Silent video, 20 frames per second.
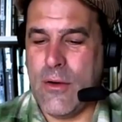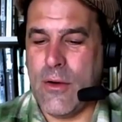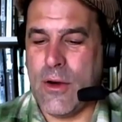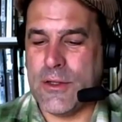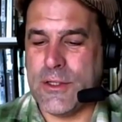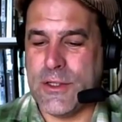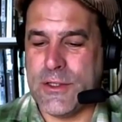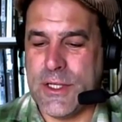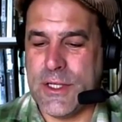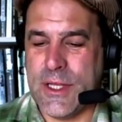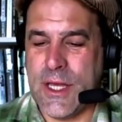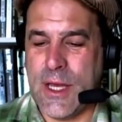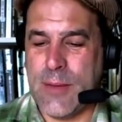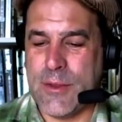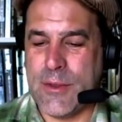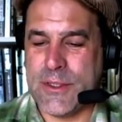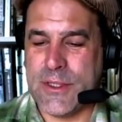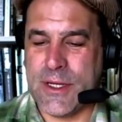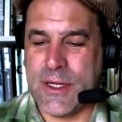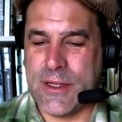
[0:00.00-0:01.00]
or I should say the
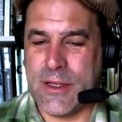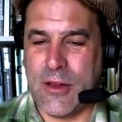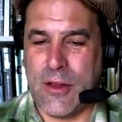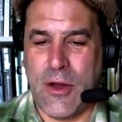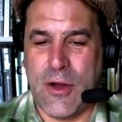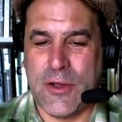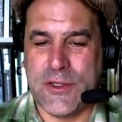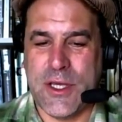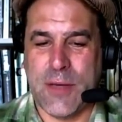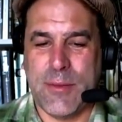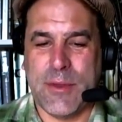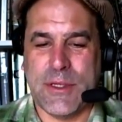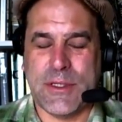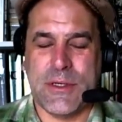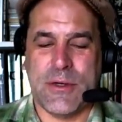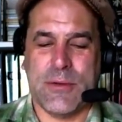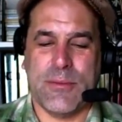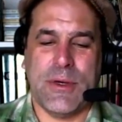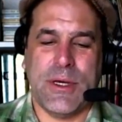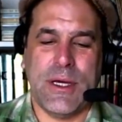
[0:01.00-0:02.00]
launch
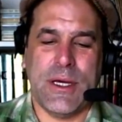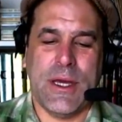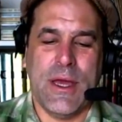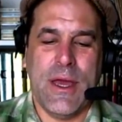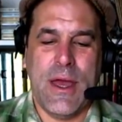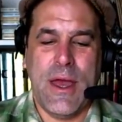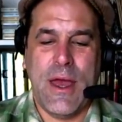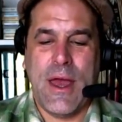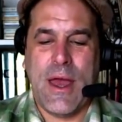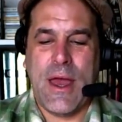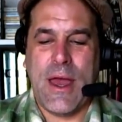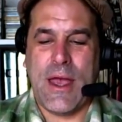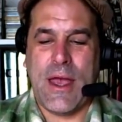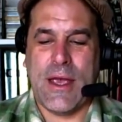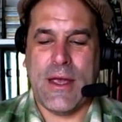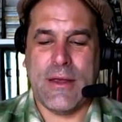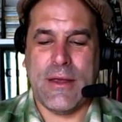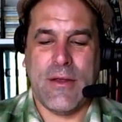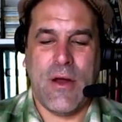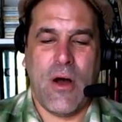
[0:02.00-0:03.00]
MSRP,
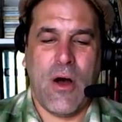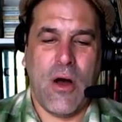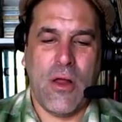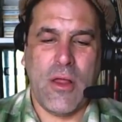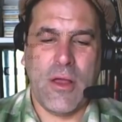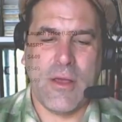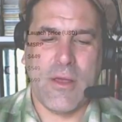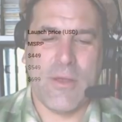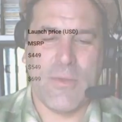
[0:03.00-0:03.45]
and all